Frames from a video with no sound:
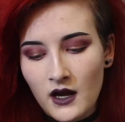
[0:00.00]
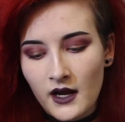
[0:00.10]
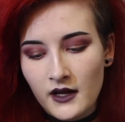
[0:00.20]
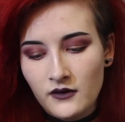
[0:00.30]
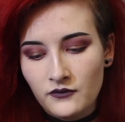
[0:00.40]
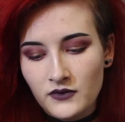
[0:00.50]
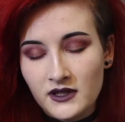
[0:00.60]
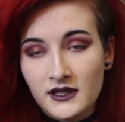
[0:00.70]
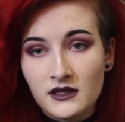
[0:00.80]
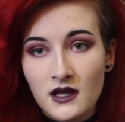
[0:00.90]
I
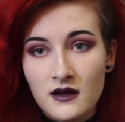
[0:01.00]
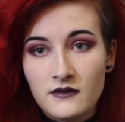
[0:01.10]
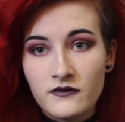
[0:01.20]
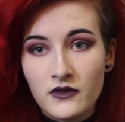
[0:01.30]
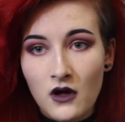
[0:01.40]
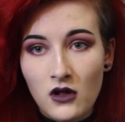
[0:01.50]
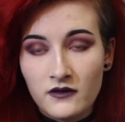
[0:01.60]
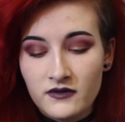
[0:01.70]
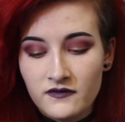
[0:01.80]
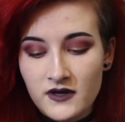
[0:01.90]
really love all
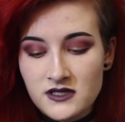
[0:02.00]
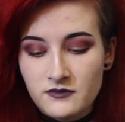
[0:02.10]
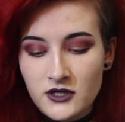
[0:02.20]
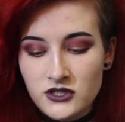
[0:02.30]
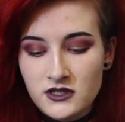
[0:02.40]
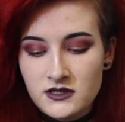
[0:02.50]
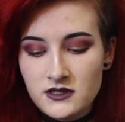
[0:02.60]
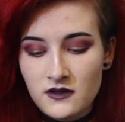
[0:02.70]
of the face brushes.